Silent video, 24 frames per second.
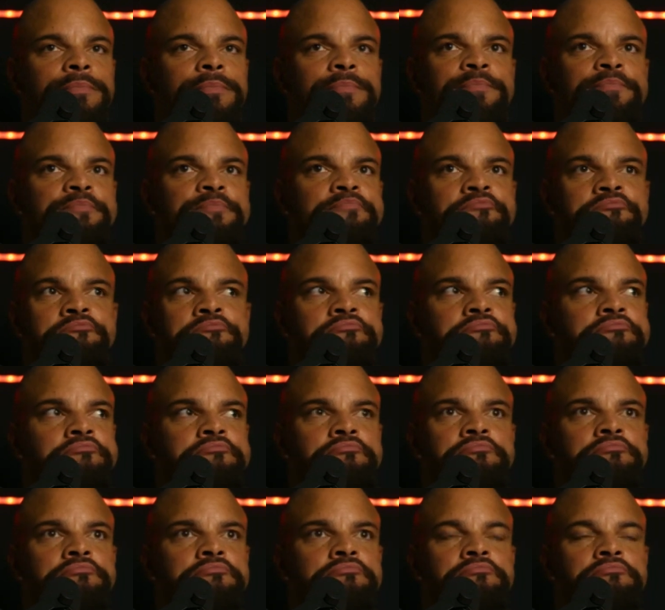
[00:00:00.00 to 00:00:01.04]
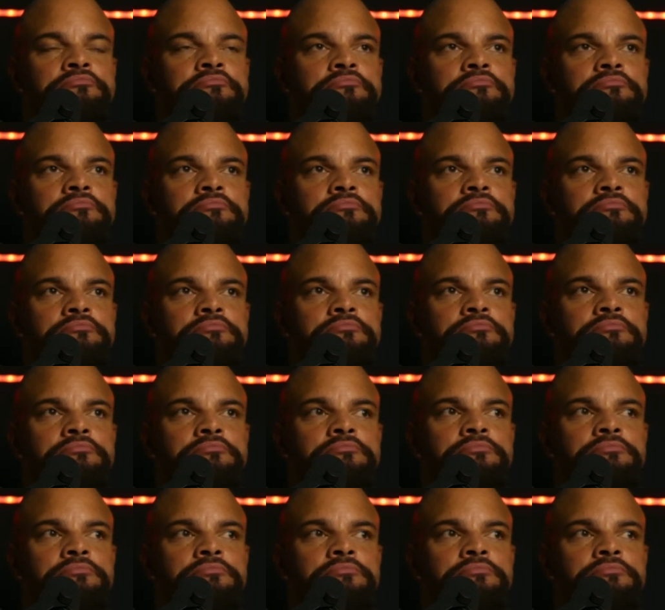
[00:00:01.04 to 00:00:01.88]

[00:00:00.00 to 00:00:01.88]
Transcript: (no one is talking)